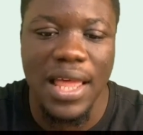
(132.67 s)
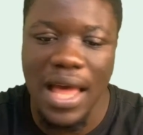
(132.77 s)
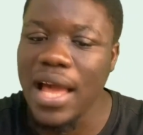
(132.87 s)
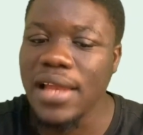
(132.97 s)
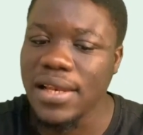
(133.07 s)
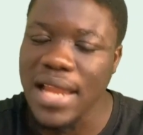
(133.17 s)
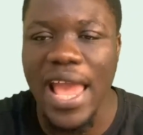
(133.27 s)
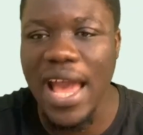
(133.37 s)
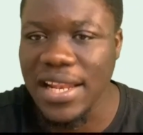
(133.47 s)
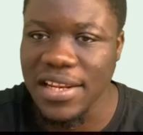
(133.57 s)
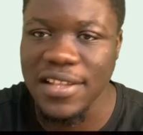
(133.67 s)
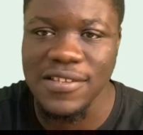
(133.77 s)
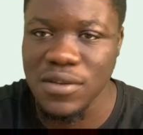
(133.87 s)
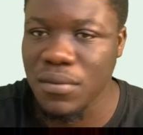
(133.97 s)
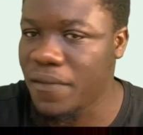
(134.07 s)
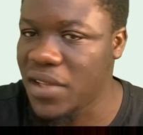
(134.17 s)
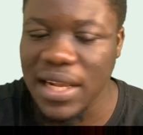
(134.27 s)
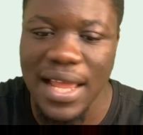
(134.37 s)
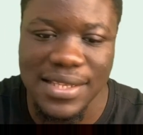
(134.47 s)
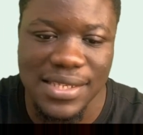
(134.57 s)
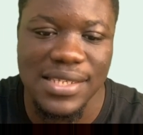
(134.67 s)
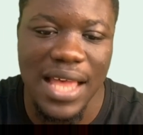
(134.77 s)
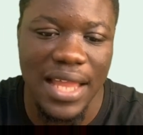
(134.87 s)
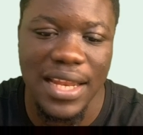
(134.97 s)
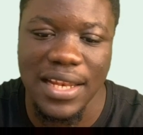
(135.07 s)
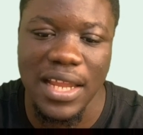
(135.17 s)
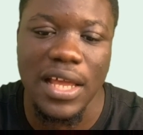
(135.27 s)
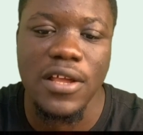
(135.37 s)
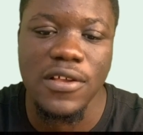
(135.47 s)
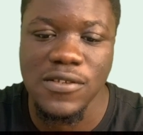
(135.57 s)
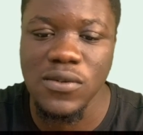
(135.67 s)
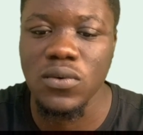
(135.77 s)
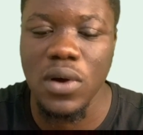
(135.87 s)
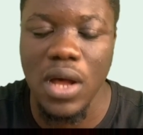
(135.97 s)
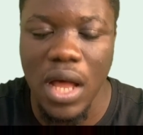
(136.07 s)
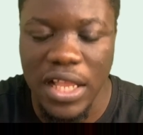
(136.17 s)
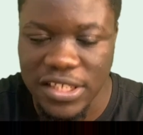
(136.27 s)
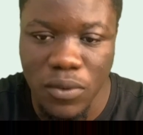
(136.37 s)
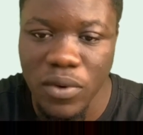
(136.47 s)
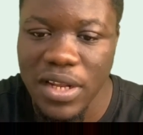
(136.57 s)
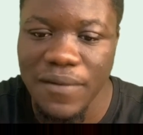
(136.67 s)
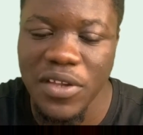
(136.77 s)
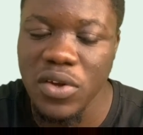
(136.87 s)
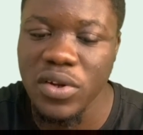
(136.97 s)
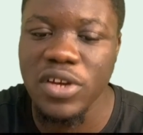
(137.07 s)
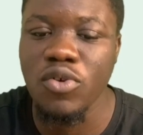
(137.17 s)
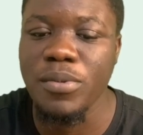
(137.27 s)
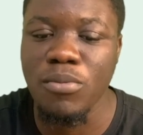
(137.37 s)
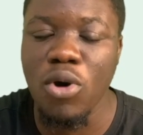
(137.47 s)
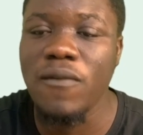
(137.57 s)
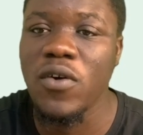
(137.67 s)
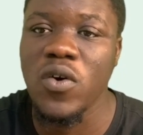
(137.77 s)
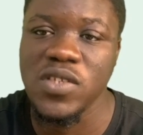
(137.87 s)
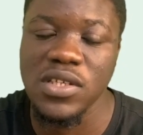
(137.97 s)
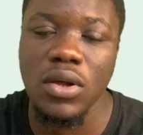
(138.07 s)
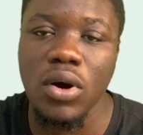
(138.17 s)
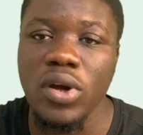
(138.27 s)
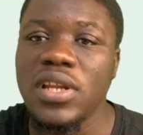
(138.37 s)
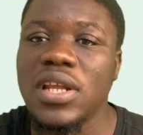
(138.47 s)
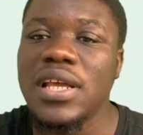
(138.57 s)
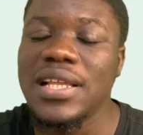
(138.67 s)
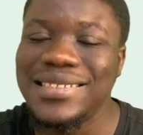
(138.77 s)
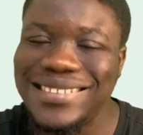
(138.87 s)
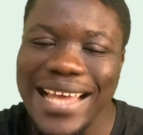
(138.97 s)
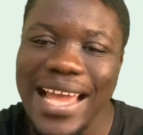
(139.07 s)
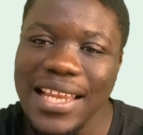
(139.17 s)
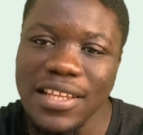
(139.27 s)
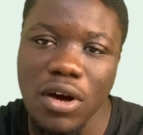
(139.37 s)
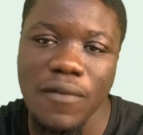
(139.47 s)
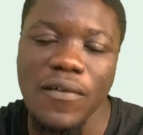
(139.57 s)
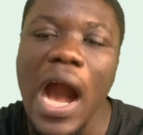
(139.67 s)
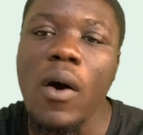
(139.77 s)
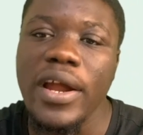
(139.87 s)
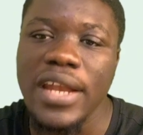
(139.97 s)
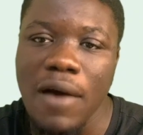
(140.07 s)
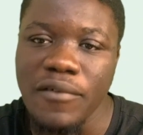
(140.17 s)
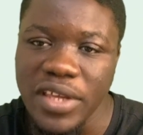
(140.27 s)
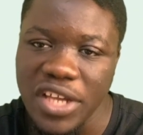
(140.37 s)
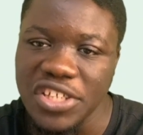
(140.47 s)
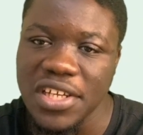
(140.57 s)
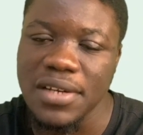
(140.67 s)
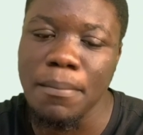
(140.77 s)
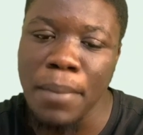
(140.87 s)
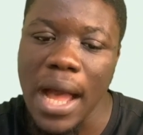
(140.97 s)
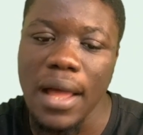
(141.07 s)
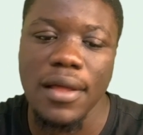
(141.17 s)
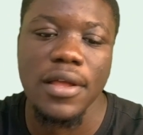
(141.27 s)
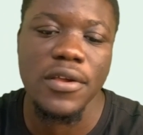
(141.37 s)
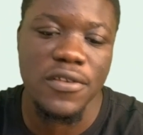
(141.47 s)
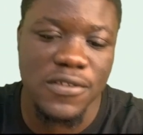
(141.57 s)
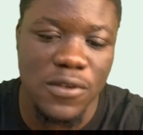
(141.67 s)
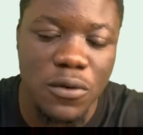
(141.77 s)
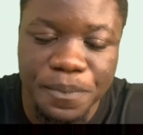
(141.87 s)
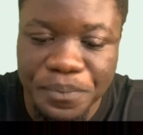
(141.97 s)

and na adding in some of the classes a nan ne. So a cikin wannan video din will be more focusing on styling of our navigation bar. So